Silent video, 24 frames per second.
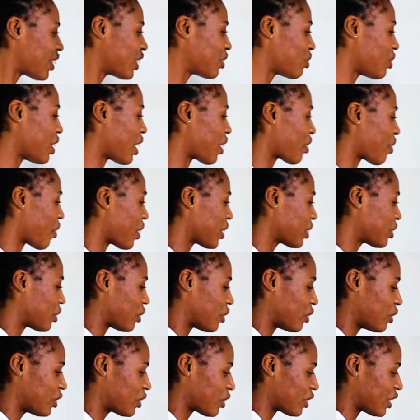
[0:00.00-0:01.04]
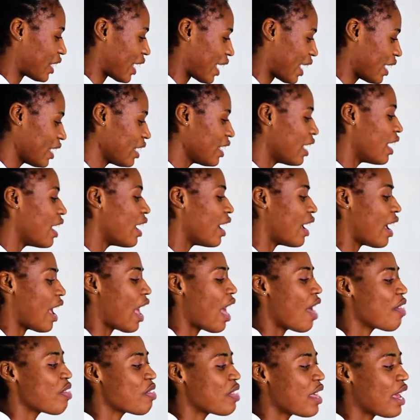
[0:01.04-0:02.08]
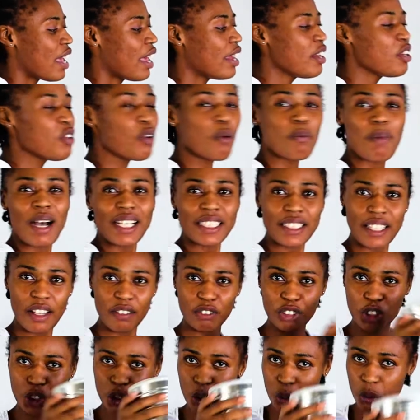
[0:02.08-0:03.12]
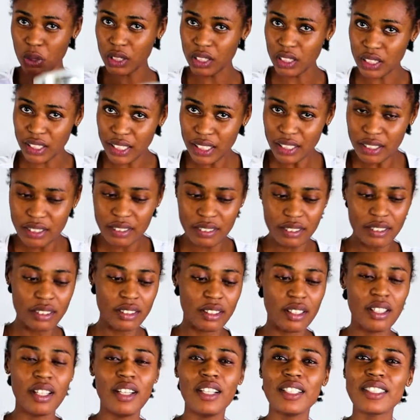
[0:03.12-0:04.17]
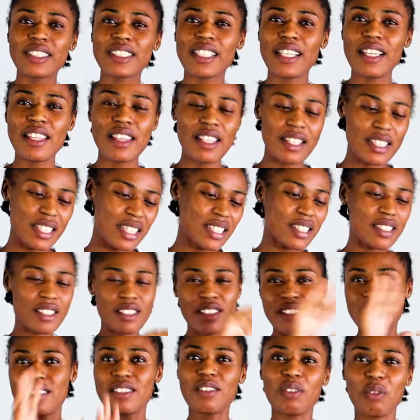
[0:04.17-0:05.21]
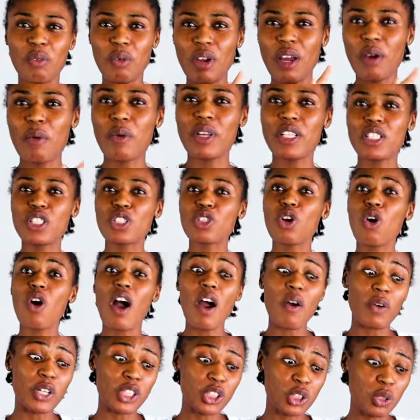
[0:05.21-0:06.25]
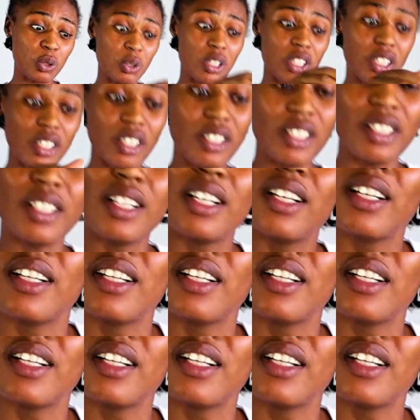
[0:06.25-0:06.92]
what we are going to use today. And then you must have sugar. See, this is where we store our sugar.